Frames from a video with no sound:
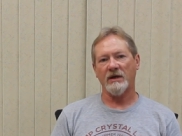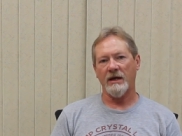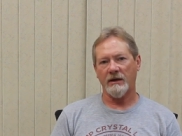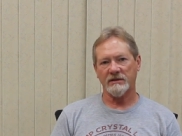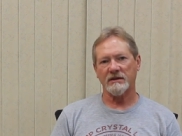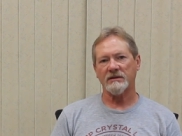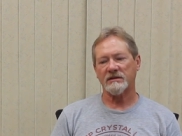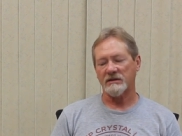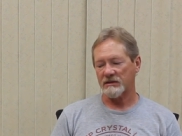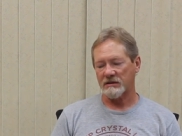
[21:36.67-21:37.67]
landing skid
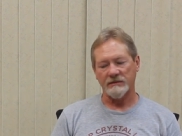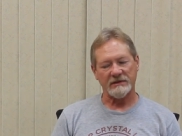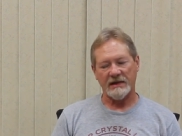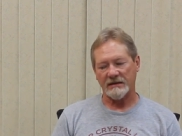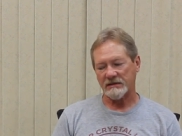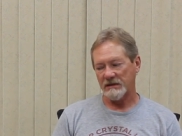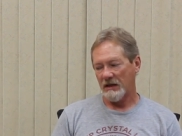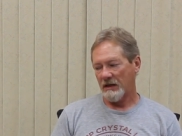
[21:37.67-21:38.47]
systems, that's